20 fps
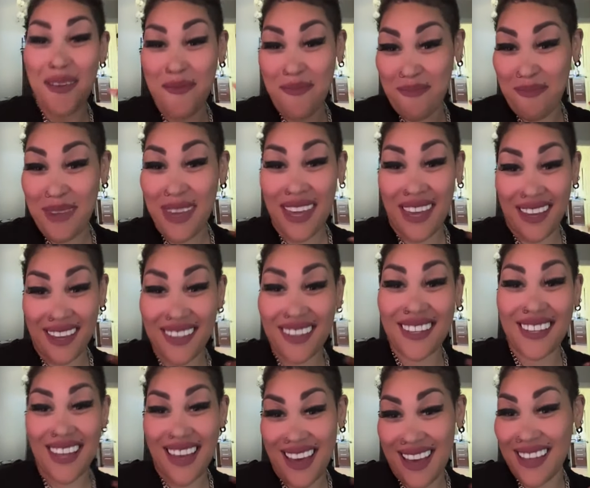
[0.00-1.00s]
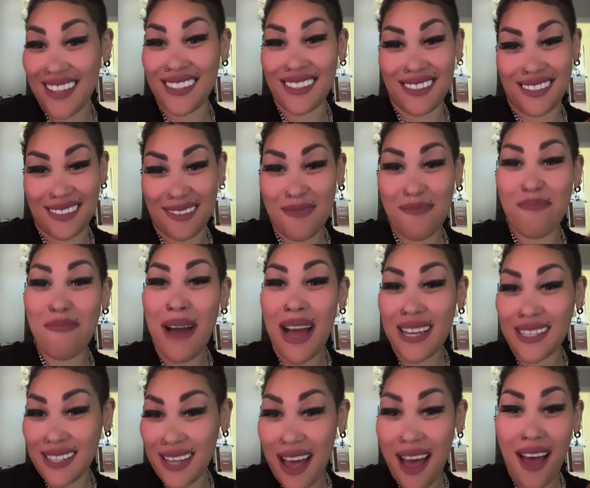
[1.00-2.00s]
me, yes,
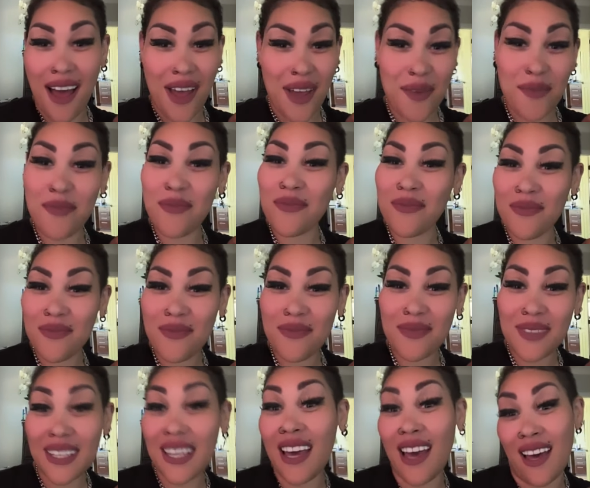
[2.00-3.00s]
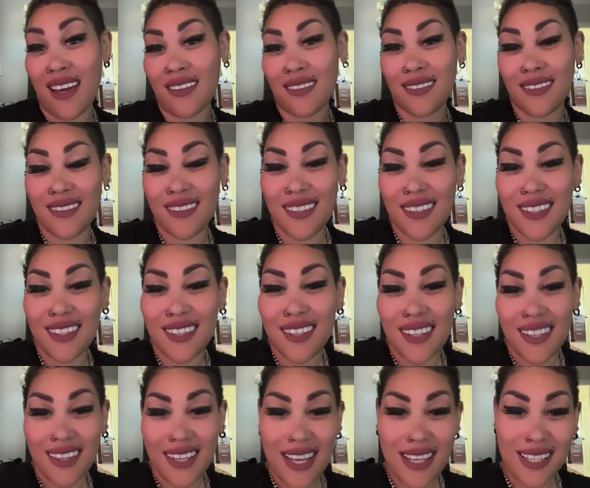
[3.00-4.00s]
my time. Yeah,
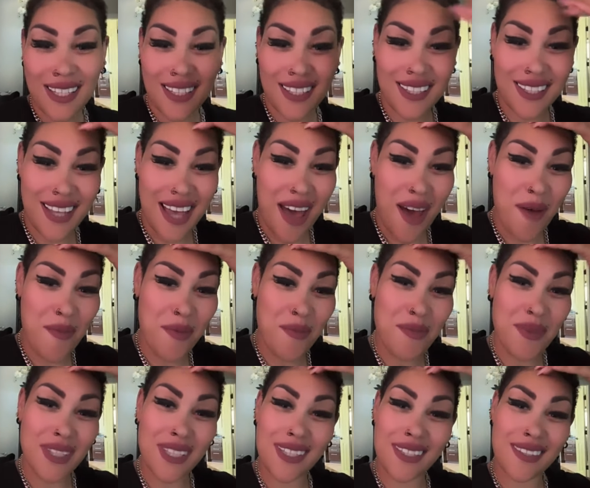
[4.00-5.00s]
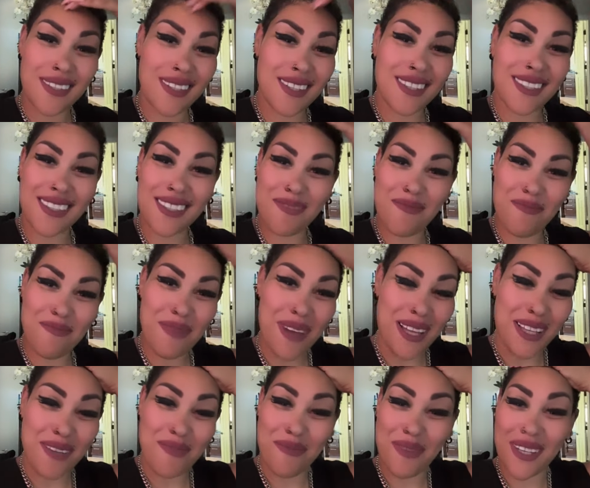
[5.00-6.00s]
that's, this album is
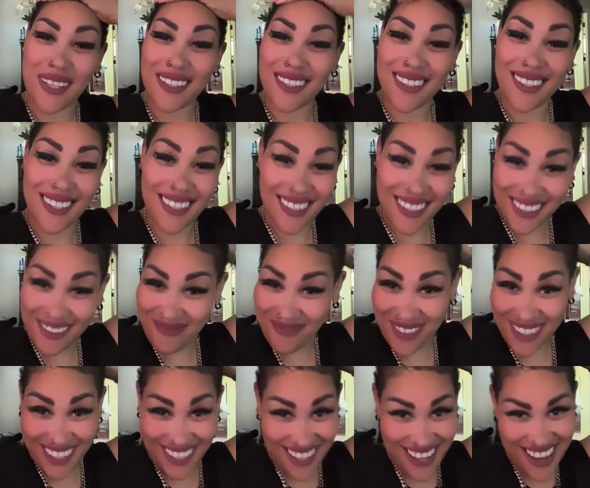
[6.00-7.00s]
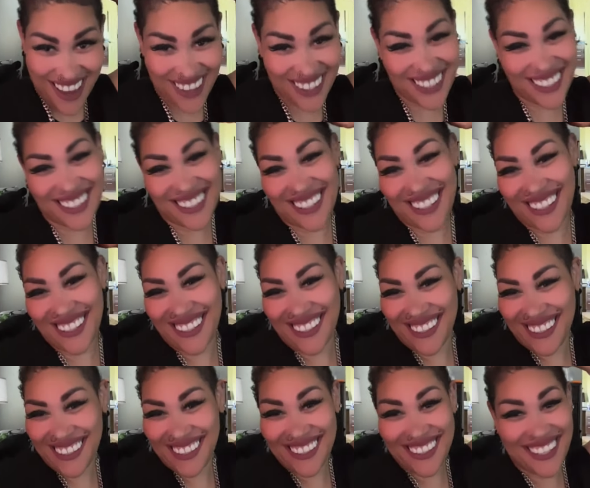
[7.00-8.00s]
about to be, what y'all
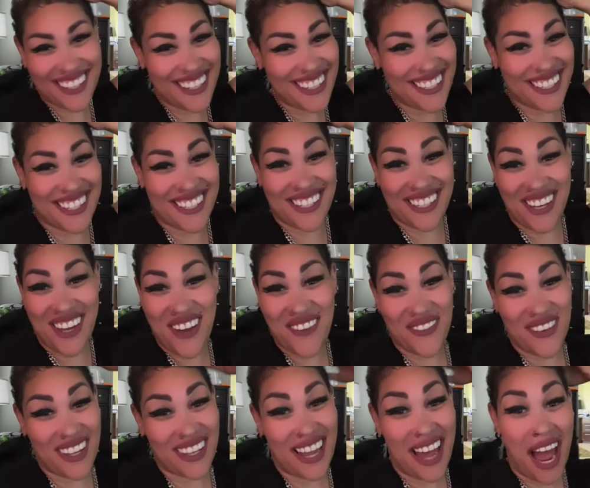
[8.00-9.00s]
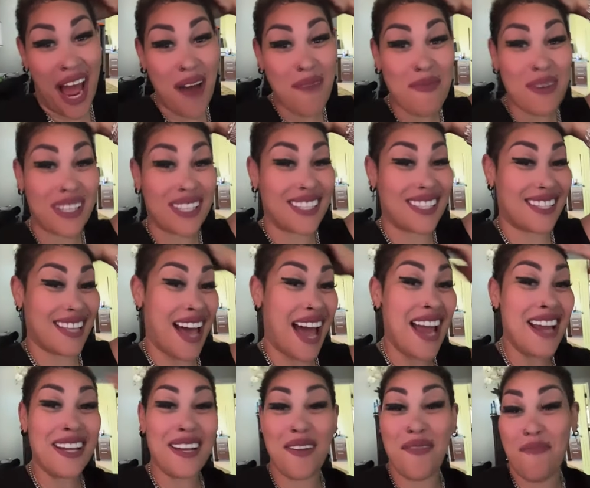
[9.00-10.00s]
see, it's jumping. I'm
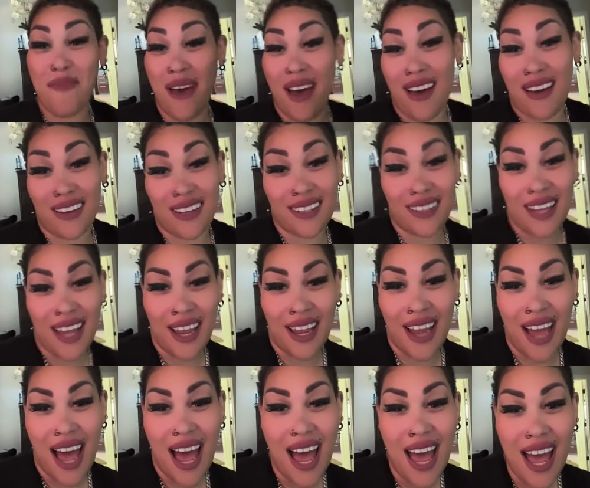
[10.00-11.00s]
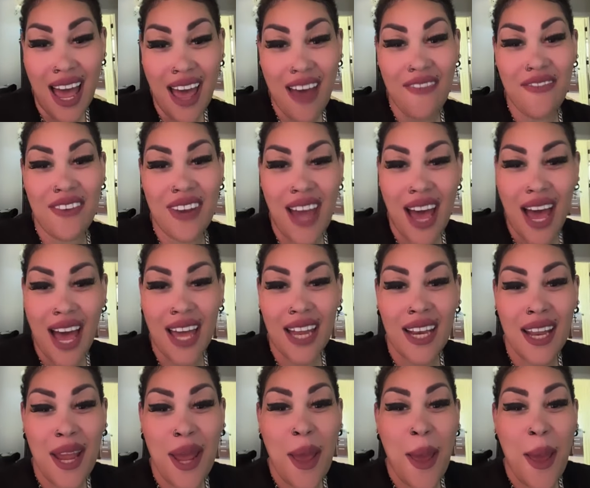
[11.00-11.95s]
excited about it. Like, I have not